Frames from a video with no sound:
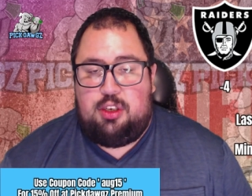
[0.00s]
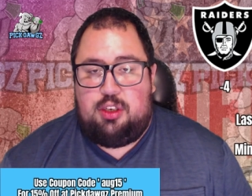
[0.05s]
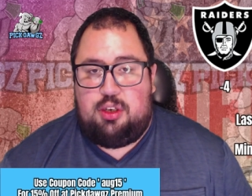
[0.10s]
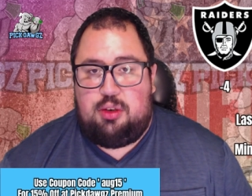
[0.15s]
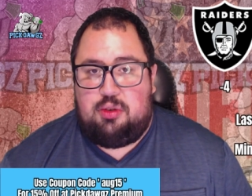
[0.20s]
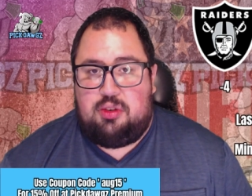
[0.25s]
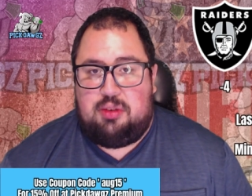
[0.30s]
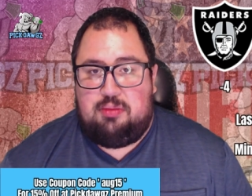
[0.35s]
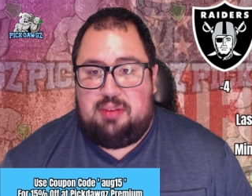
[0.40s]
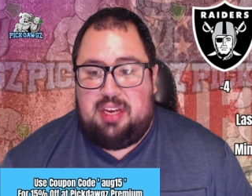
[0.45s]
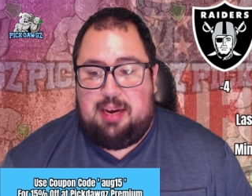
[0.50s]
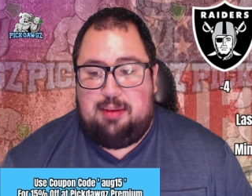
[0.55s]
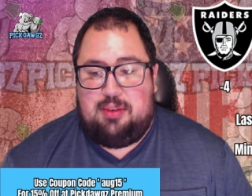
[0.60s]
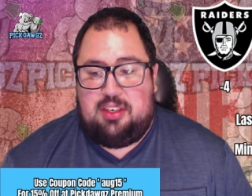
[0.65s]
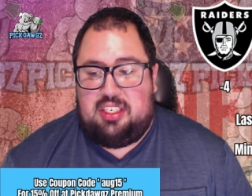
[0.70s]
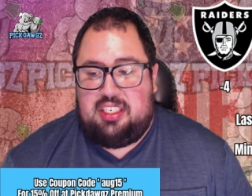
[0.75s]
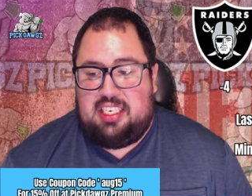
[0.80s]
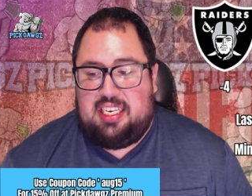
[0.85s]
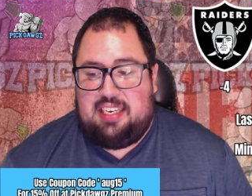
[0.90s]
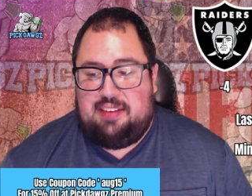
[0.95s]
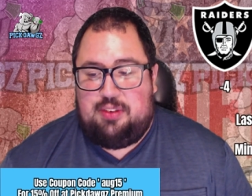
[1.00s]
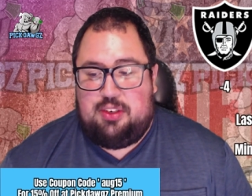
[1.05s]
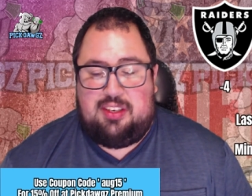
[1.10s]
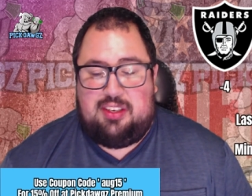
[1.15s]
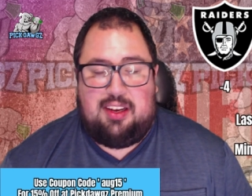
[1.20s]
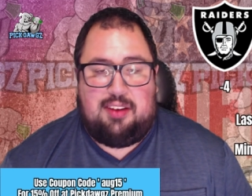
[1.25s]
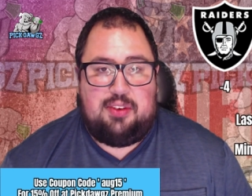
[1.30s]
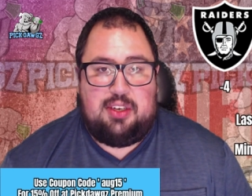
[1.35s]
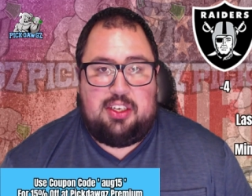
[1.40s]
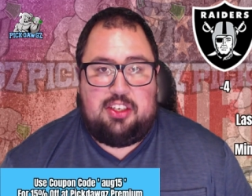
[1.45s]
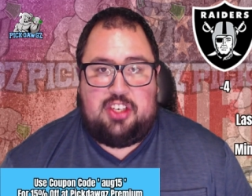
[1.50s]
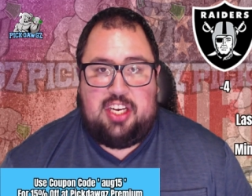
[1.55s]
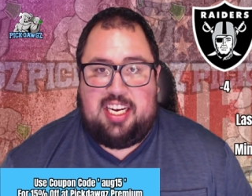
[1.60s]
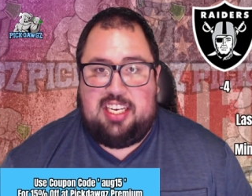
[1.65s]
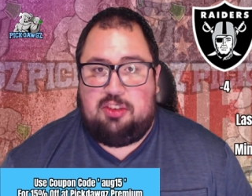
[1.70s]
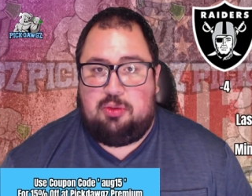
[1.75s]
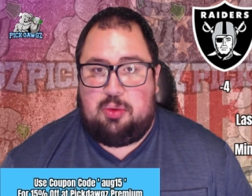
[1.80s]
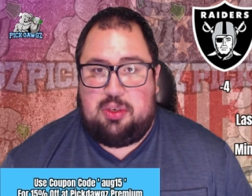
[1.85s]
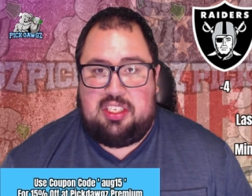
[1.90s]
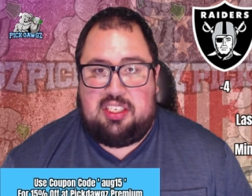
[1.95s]
do some damage and give yourself a
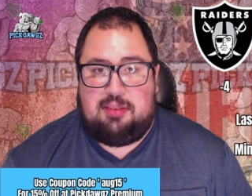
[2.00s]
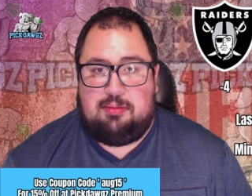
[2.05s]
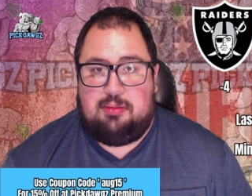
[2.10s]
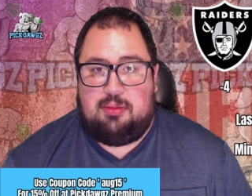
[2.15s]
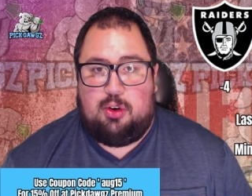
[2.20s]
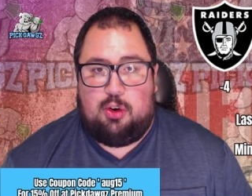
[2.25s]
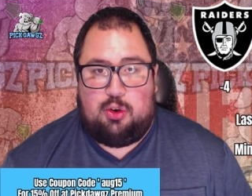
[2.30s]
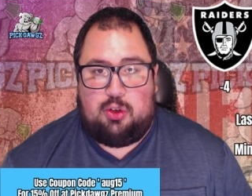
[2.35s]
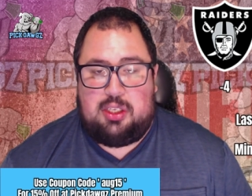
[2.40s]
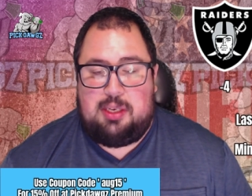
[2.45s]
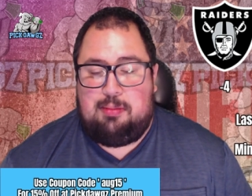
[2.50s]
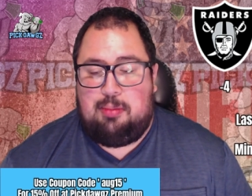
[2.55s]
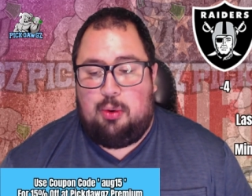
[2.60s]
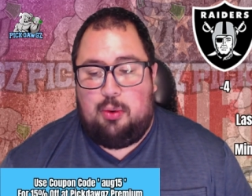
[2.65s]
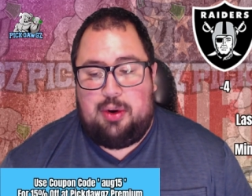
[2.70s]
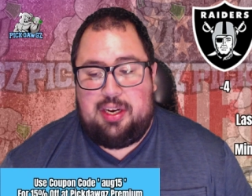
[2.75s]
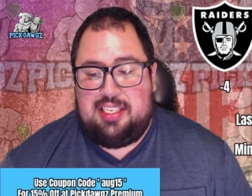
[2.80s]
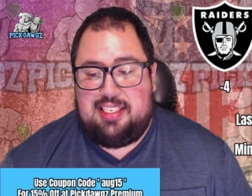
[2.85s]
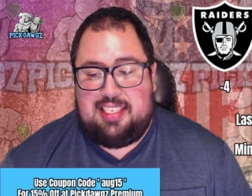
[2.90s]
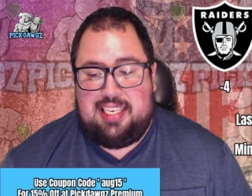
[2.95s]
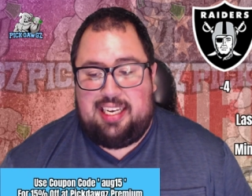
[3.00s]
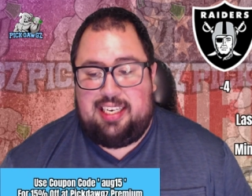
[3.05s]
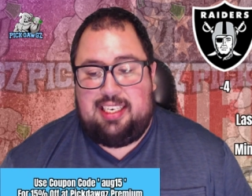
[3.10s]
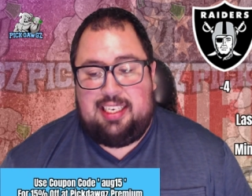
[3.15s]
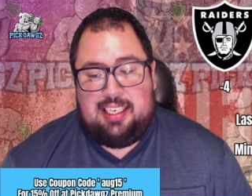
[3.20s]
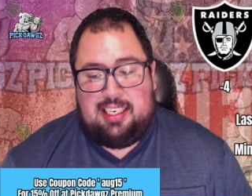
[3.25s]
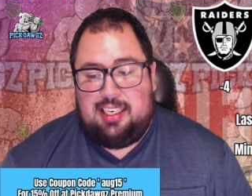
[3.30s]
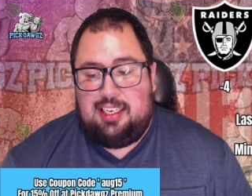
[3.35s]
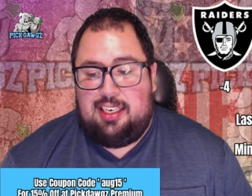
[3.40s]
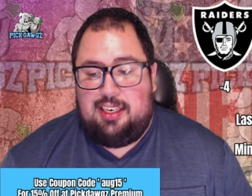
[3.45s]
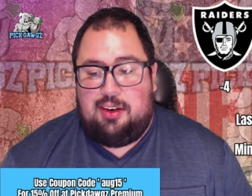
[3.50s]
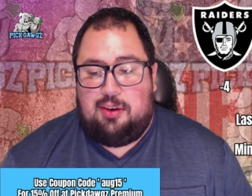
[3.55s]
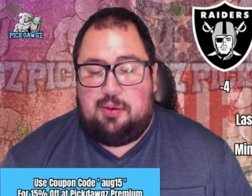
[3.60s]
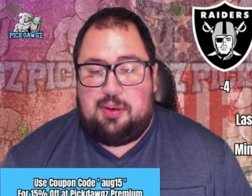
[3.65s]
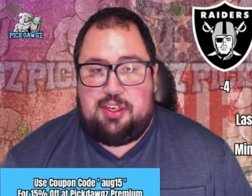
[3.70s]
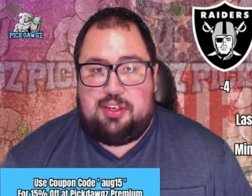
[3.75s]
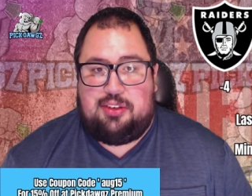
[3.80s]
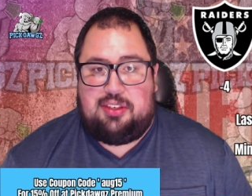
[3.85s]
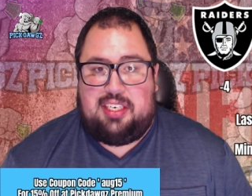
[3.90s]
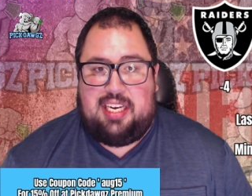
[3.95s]
chance with some early points that
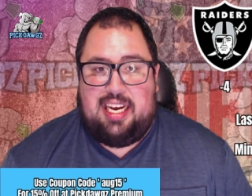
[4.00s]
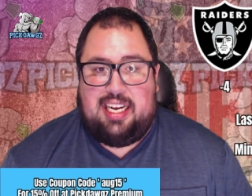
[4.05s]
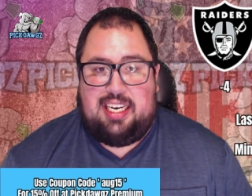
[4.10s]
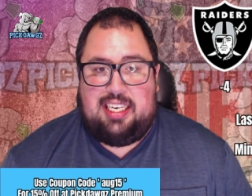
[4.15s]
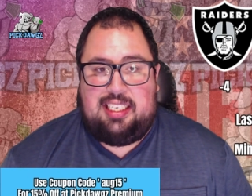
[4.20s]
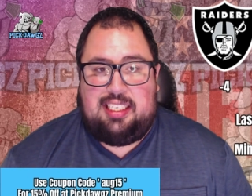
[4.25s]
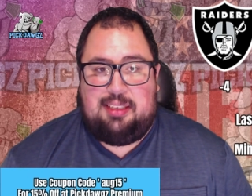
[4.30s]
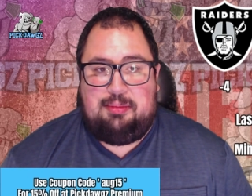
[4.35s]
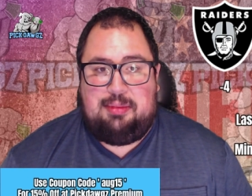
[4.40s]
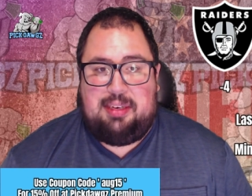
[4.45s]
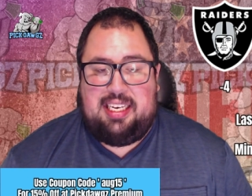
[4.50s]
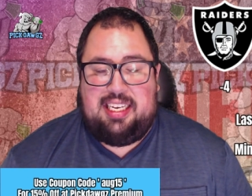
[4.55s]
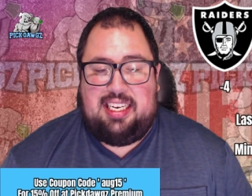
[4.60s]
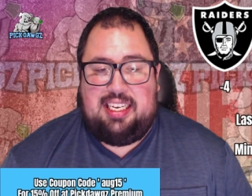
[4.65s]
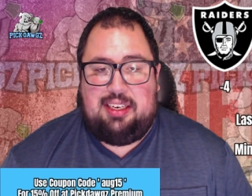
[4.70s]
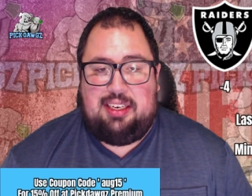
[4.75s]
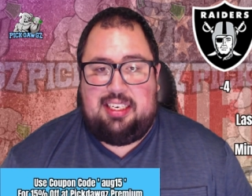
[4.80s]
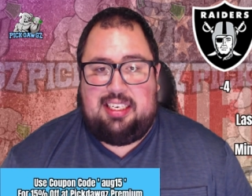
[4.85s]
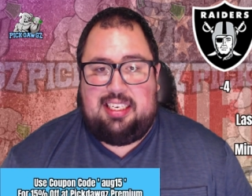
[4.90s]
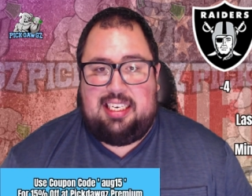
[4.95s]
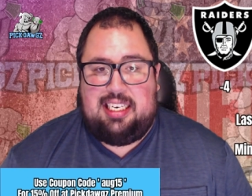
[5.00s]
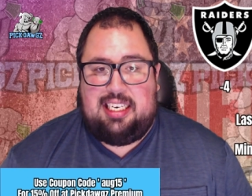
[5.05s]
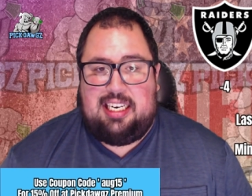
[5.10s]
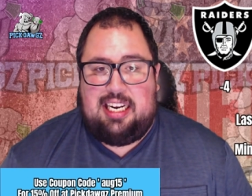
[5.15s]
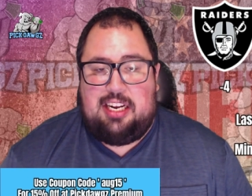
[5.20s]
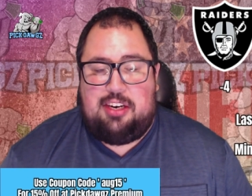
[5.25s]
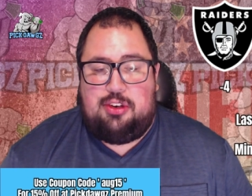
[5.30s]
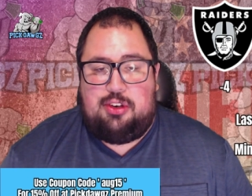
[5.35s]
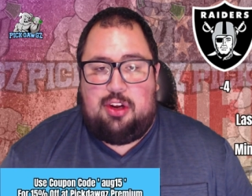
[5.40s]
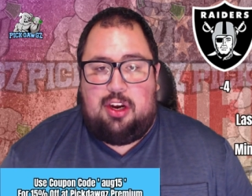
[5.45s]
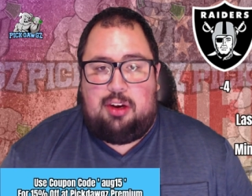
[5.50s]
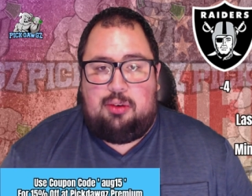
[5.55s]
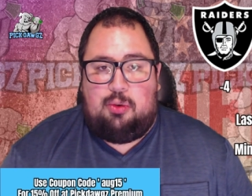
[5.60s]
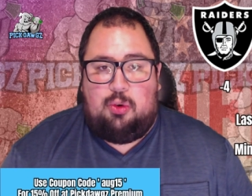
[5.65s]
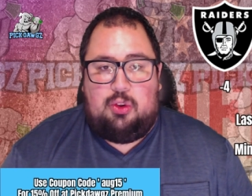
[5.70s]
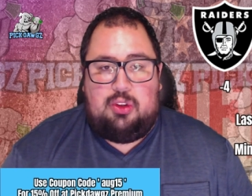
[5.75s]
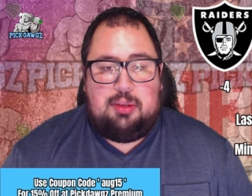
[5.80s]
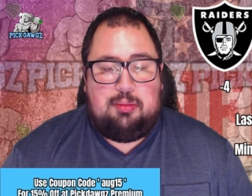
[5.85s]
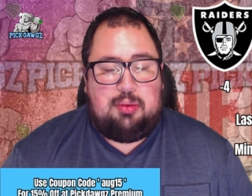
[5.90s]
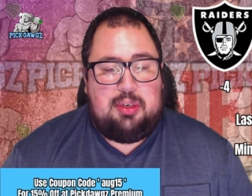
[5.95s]
when you're getting them in in, in an underdog
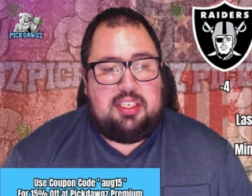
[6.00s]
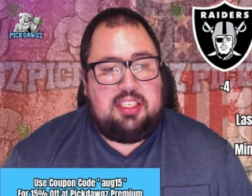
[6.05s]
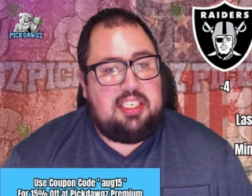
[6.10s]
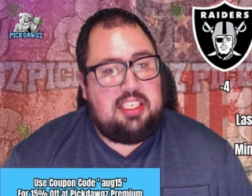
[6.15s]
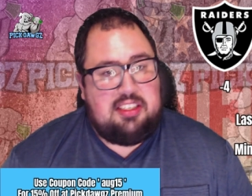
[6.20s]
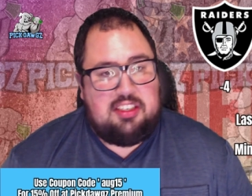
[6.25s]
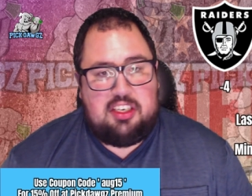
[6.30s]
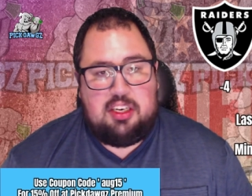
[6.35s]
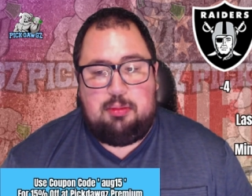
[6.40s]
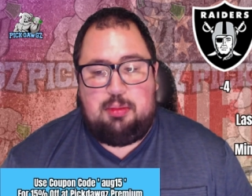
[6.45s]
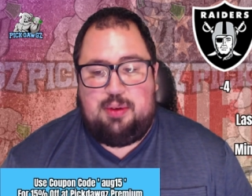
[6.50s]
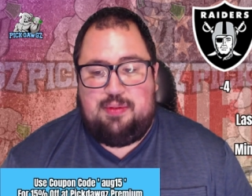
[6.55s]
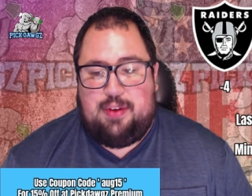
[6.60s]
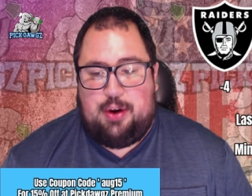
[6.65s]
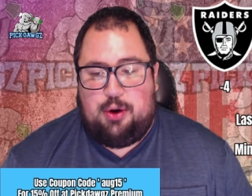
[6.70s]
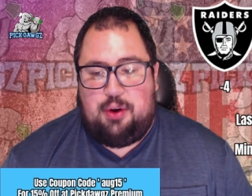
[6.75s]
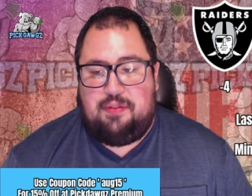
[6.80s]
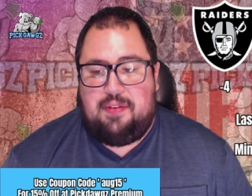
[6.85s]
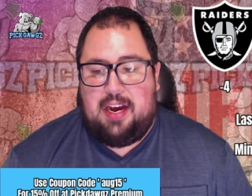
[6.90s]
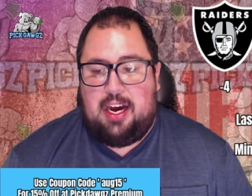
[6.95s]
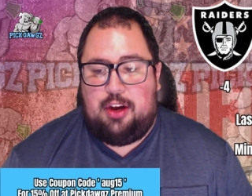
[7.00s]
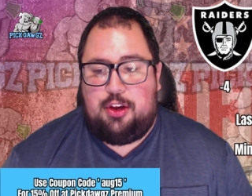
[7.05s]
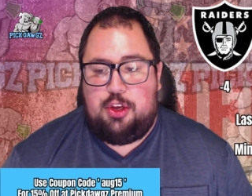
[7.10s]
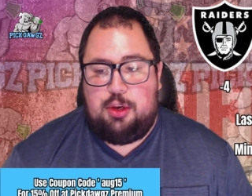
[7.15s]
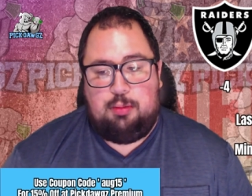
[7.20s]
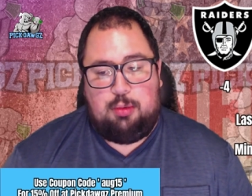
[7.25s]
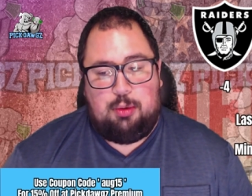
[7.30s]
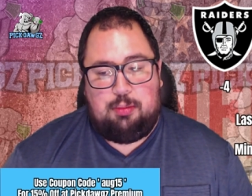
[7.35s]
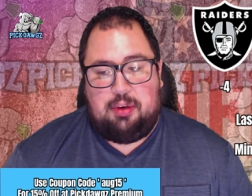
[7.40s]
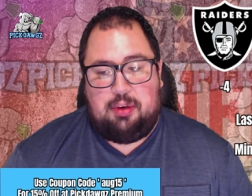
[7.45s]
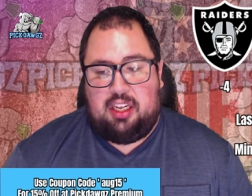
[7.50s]
role in the preseason could be very valuable.